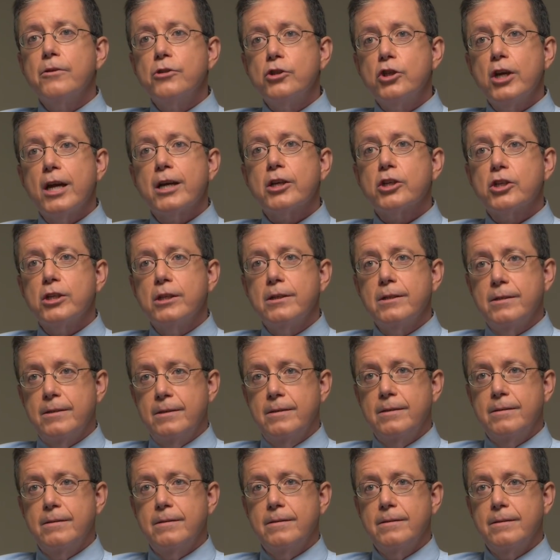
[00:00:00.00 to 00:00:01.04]
injection.
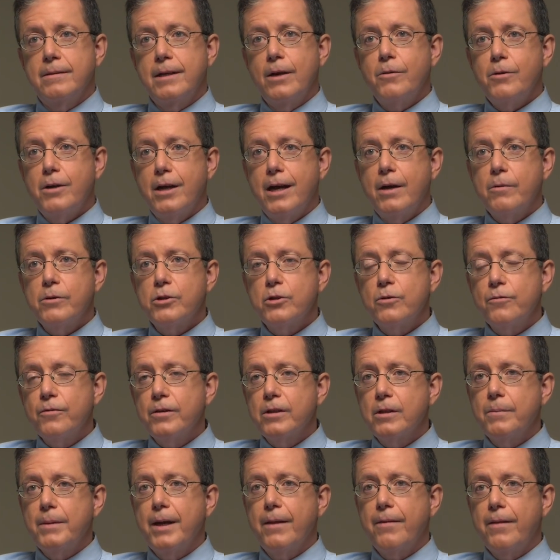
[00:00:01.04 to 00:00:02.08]
How would you
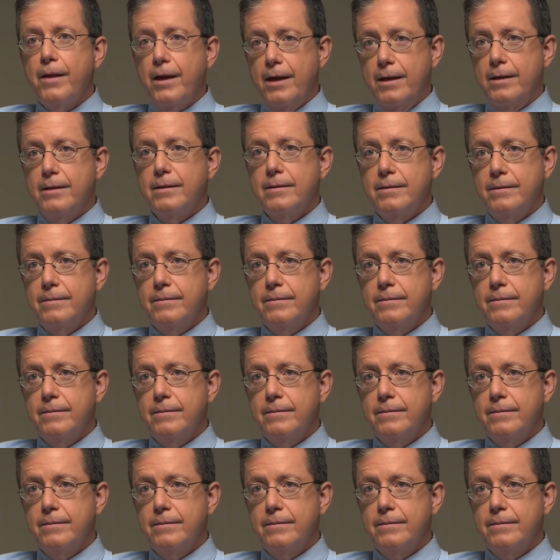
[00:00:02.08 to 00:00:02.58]
feel about that?